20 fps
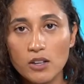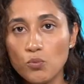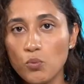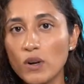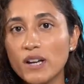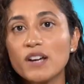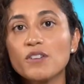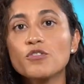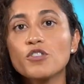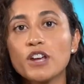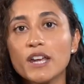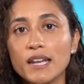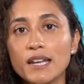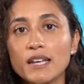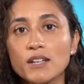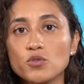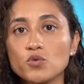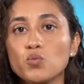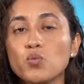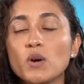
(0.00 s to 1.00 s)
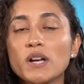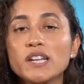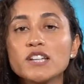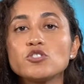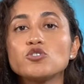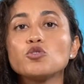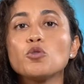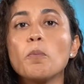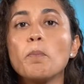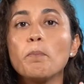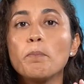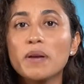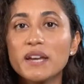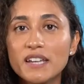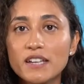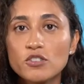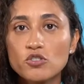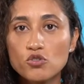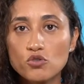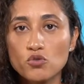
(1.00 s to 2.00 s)
whatever it is, what is your
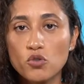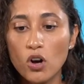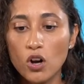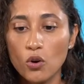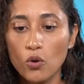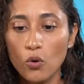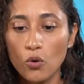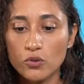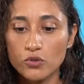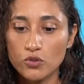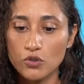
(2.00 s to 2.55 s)
biggest struggle?